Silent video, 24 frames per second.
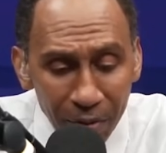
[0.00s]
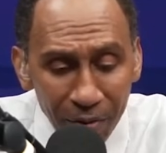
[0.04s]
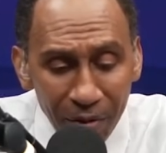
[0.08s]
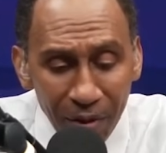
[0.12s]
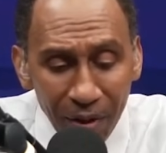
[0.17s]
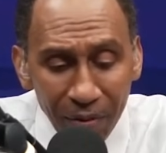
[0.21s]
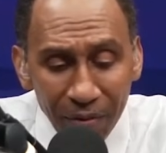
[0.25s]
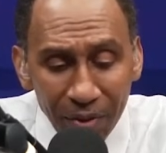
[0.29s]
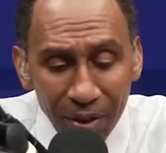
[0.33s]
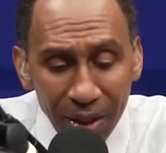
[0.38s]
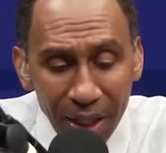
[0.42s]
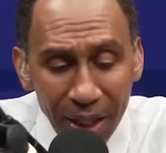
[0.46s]

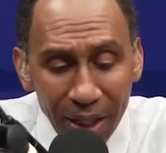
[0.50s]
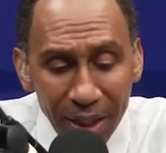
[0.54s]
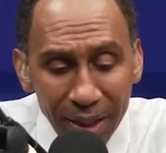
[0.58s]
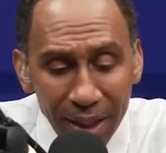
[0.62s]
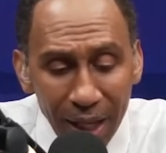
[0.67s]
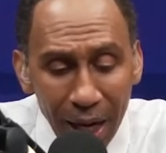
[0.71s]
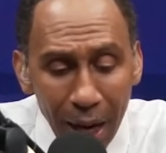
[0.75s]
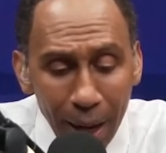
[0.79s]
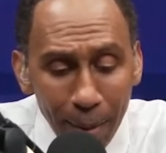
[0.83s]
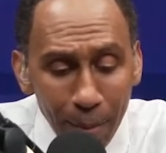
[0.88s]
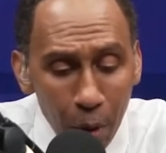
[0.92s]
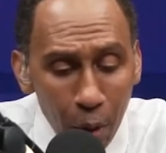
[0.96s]

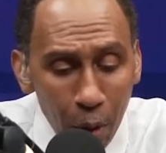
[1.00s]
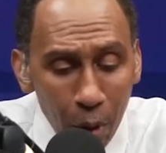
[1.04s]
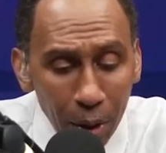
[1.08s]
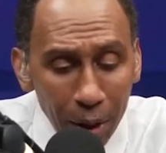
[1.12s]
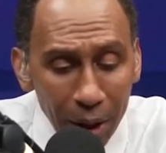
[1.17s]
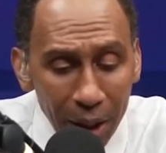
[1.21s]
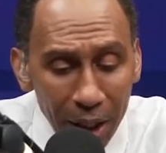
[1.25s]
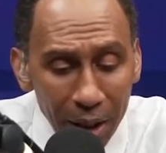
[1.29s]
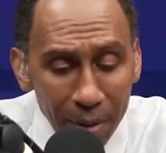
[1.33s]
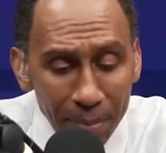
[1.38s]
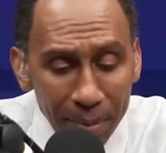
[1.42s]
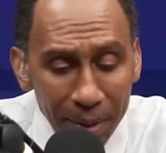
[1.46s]
15-time
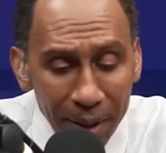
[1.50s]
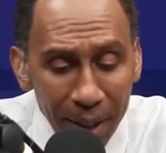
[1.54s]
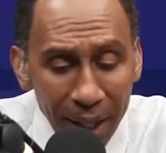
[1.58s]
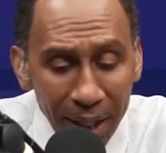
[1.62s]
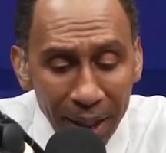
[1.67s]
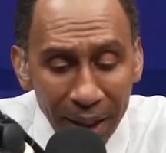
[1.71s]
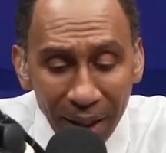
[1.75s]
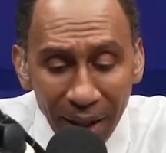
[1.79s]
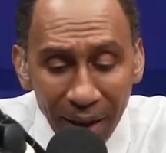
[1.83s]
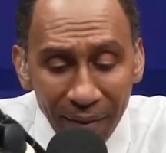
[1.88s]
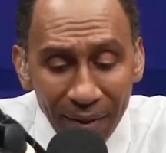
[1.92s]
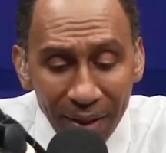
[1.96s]
All-NBA,
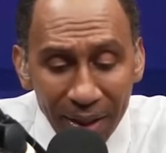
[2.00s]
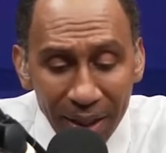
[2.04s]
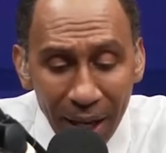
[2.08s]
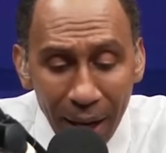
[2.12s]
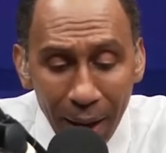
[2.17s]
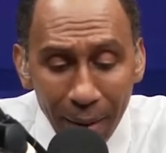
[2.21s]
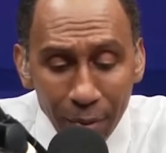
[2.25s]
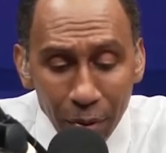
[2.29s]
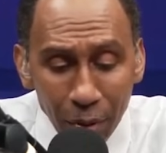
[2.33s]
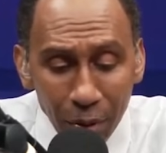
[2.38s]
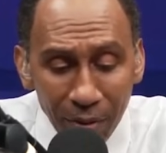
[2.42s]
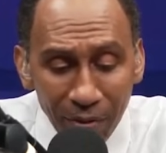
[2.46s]
11
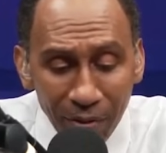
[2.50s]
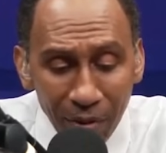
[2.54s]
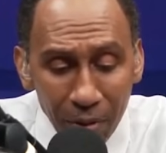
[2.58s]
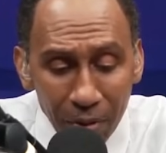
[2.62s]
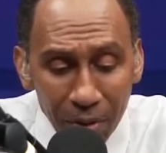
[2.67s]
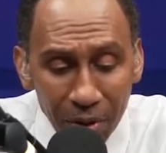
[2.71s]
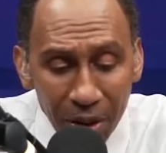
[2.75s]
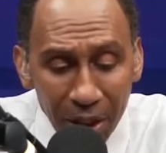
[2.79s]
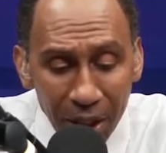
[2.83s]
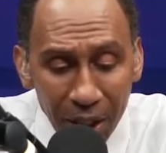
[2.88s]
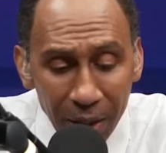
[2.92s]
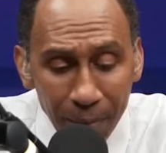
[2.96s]
times on the
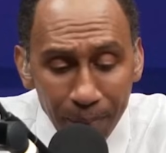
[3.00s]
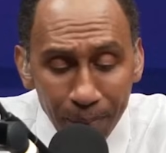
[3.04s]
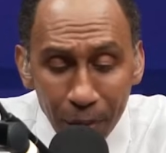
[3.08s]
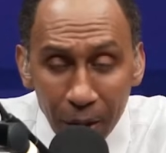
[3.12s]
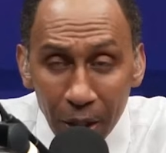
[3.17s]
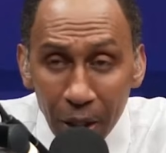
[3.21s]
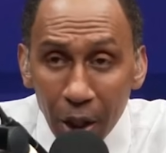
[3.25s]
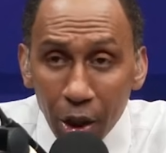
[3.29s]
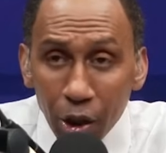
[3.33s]
first team,